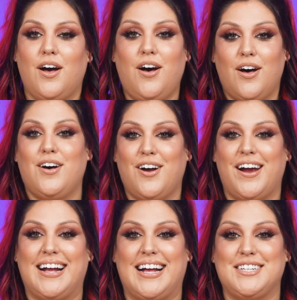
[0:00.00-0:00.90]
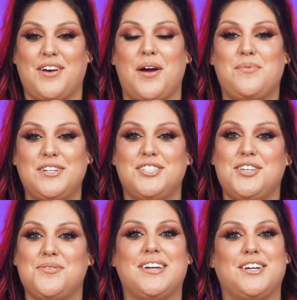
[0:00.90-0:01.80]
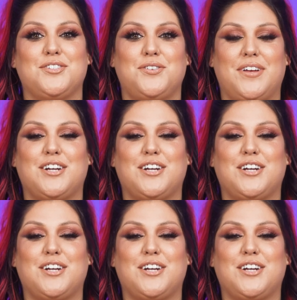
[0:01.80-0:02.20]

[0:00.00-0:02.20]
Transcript: Oh, all right guys, so I wish that you were here so you could